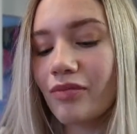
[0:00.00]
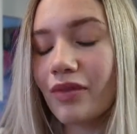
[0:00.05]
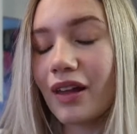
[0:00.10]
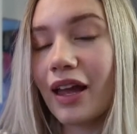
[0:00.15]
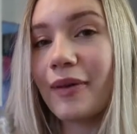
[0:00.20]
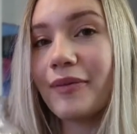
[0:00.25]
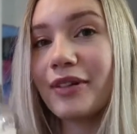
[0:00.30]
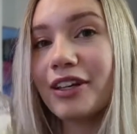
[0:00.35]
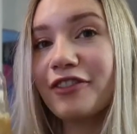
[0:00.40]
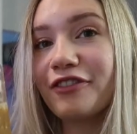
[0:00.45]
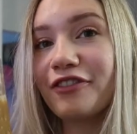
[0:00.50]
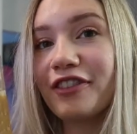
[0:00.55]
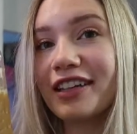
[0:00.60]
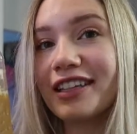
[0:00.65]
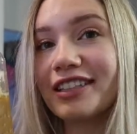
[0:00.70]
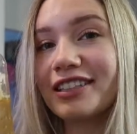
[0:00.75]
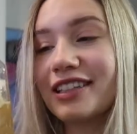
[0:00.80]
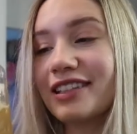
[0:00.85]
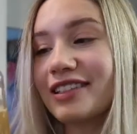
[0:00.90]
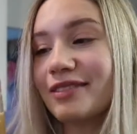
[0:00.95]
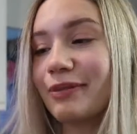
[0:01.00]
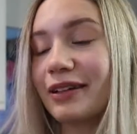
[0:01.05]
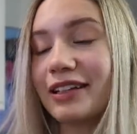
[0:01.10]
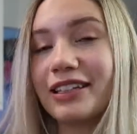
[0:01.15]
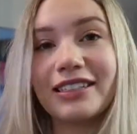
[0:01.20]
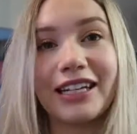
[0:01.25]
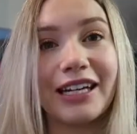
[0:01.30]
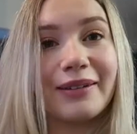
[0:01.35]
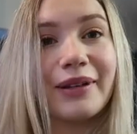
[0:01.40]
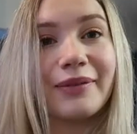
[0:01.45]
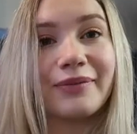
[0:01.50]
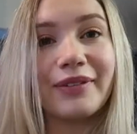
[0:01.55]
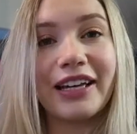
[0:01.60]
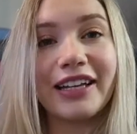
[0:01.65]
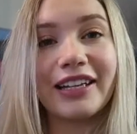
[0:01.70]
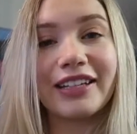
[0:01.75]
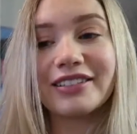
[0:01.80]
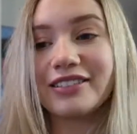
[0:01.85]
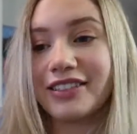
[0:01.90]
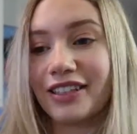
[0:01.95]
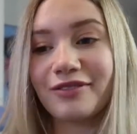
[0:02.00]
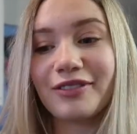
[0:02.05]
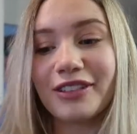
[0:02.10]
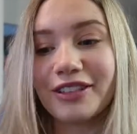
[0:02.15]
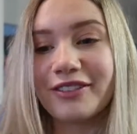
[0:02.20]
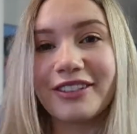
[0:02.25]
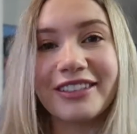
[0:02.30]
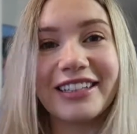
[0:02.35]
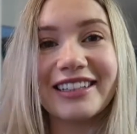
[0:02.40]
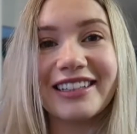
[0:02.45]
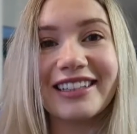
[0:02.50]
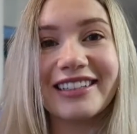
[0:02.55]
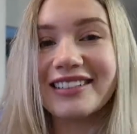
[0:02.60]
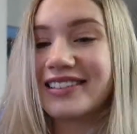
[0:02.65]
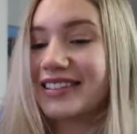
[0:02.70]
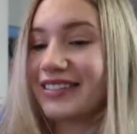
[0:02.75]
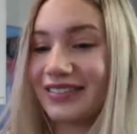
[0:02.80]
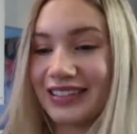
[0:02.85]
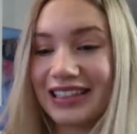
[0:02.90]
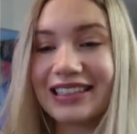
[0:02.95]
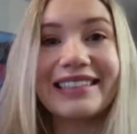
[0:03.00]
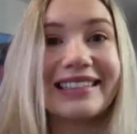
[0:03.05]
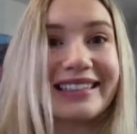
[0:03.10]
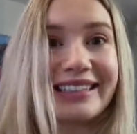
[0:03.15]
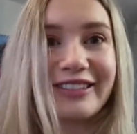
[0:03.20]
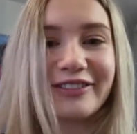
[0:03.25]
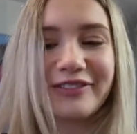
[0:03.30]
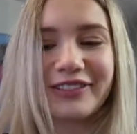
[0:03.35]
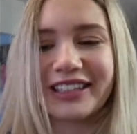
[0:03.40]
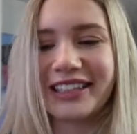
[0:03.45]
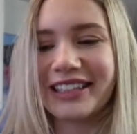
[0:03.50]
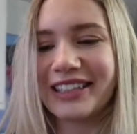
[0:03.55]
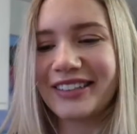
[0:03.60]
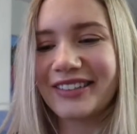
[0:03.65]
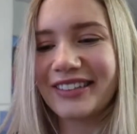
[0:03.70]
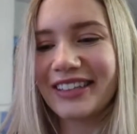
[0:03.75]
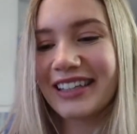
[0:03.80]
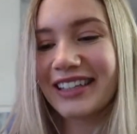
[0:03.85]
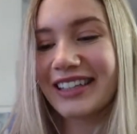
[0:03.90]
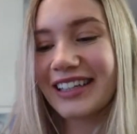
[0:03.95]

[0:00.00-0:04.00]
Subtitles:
I'm gonna finish this by the time I'm like done recording this little video.